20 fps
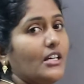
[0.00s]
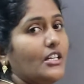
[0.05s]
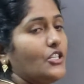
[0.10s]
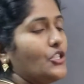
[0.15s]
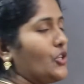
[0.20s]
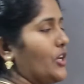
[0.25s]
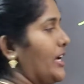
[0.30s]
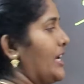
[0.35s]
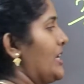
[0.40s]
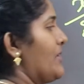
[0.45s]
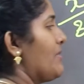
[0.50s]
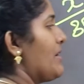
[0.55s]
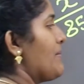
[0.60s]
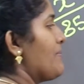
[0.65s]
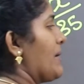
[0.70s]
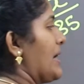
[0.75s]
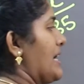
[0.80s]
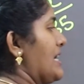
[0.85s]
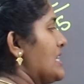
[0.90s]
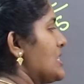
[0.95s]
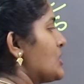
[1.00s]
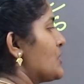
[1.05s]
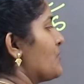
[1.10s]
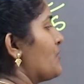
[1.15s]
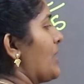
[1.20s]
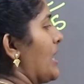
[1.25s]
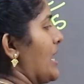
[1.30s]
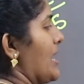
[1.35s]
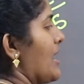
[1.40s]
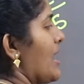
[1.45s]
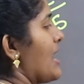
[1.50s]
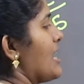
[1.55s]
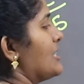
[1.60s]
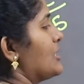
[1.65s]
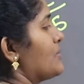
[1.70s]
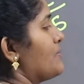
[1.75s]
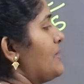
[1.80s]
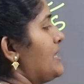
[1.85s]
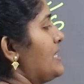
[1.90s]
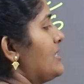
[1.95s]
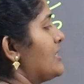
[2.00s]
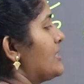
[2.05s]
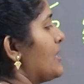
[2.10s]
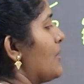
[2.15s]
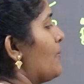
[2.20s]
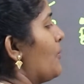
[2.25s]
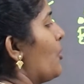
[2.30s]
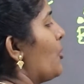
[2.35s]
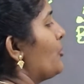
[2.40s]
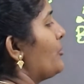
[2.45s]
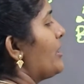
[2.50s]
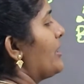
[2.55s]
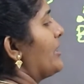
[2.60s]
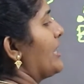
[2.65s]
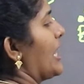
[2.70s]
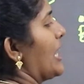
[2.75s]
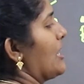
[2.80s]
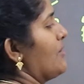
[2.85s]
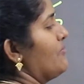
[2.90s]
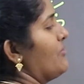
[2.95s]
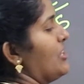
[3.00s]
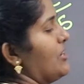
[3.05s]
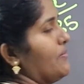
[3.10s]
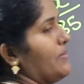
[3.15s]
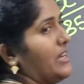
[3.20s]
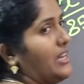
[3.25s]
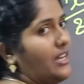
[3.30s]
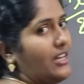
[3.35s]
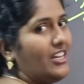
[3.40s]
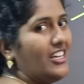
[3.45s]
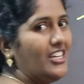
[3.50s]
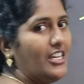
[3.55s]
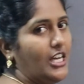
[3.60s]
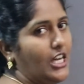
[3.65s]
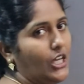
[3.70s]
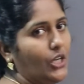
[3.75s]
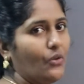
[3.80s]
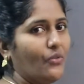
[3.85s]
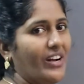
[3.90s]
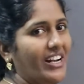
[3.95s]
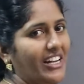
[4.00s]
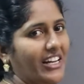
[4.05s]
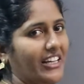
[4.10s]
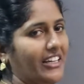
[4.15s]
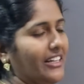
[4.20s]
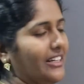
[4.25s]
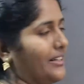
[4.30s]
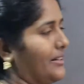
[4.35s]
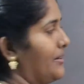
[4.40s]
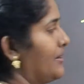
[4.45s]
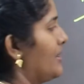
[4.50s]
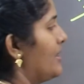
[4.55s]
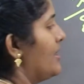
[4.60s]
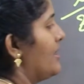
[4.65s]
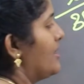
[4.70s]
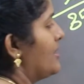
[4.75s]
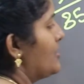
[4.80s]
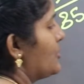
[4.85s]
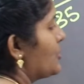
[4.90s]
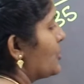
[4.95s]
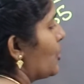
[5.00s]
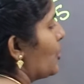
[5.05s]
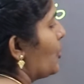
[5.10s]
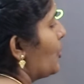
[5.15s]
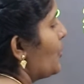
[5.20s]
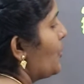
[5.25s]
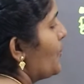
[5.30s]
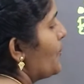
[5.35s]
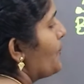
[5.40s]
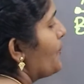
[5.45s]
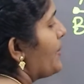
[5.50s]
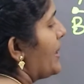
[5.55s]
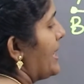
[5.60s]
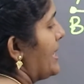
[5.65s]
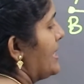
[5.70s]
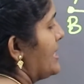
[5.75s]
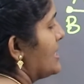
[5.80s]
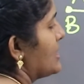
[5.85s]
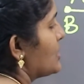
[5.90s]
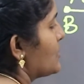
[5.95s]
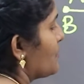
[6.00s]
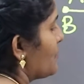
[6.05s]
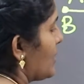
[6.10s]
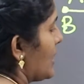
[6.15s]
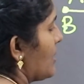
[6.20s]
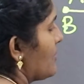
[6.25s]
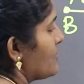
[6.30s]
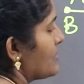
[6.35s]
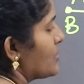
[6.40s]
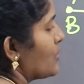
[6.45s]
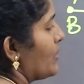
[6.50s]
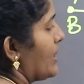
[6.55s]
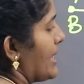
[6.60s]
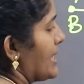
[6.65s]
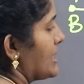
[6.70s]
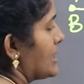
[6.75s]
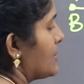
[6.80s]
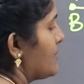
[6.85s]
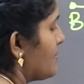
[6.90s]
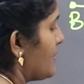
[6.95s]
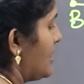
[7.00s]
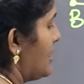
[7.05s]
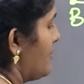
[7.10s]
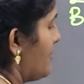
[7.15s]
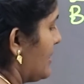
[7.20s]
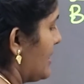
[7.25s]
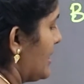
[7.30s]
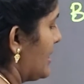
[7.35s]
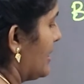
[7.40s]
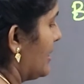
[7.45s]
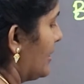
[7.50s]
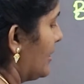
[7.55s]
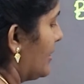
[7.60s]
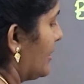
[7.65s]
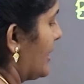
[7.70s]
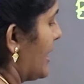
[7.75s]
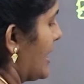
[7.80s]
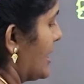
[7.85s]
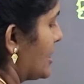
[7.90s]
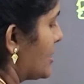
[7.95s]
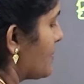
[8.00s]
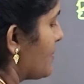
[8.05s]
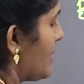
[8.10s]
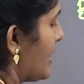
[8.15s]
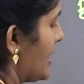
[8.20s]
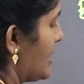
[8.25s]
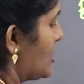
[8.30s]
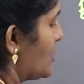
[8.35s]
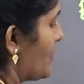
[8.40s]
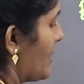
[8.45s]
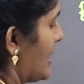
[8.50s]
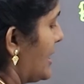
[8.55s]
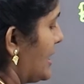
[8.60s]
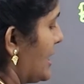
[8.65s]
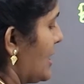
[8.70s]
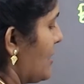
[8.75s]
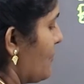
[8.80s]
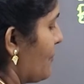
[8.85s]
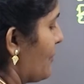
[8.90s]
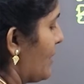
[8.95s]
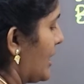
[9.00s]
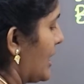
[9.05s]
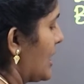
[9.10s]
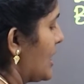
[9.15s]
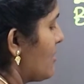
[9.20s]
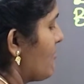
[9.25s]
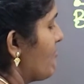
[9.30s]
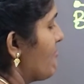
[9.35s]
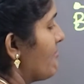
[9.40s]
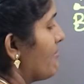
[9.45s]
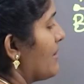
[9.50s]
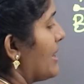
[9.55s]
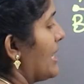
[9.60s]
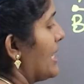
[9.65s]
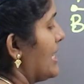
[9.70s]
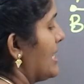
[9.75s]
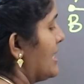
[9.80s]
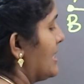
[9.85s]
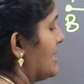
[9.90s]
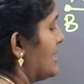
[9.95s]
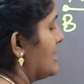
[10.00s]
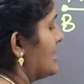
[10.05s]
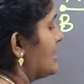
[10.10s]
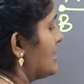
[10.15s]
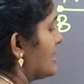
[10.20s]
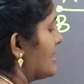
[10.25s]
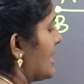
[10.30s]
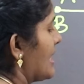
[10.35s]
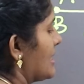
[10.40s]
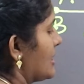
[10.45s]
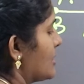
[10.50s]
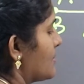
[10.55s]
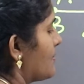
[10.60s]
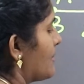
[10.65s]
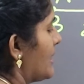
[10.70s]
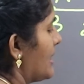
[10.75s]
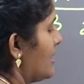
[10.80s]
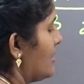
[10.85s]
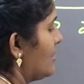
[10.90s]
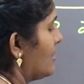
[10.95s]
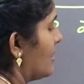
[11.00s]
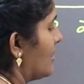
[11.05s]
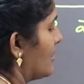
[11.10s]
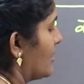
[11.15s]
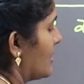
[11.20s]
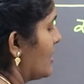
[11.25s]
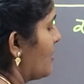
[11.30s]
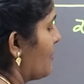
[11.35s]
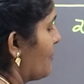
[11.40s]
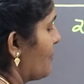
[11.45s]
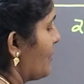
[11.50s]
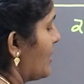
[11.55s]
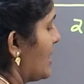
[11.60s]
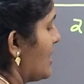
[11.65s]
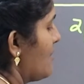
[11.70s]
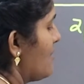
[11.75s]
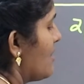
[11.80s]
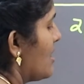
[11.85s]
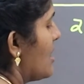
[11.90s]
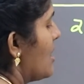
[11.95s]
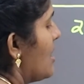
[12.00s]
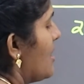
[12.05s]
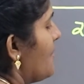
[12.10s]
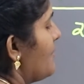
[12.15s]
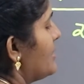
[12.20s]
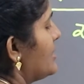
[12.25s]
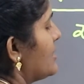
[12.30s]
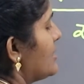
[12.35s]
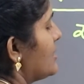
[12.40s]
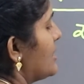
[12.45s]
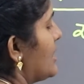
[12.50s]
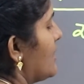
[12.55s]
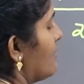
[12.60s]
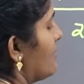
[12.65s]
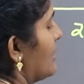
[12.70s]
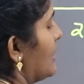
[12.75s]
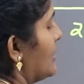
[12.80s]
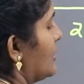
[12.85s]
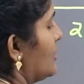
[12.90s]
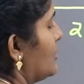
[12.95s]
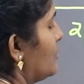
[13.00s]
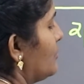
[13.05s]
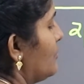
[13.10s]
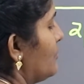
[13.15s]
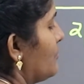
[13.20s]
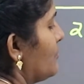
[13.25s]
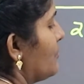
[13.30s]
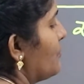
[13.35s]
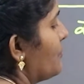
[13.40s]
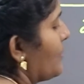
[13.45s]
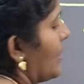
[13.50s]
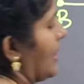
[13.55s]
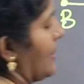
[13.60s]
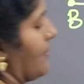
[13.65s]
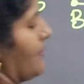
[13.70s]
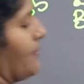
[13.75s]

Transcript: So, anyway minus 5 hours means both the time will be equal here. So, minus 5, so x will be here x by 25 minus x by 35 which is equivalent to 5.